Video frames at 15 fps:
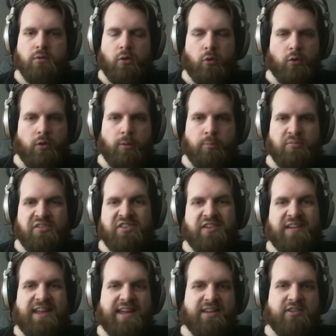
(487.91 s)
or
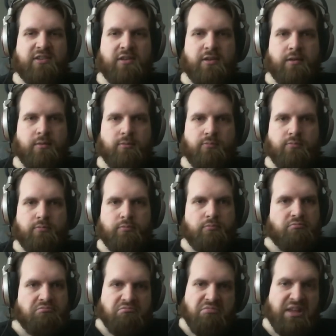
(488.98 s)
select?
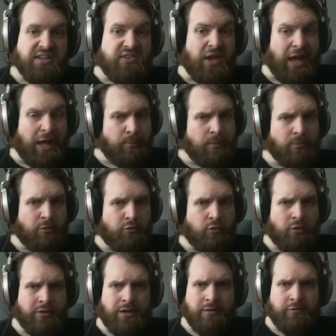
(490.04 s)
It's happened
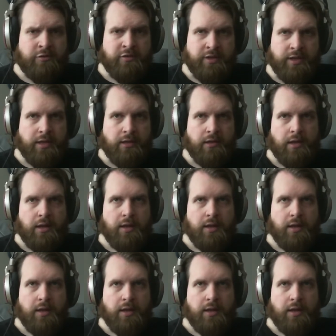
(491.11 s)
before, I've seen it.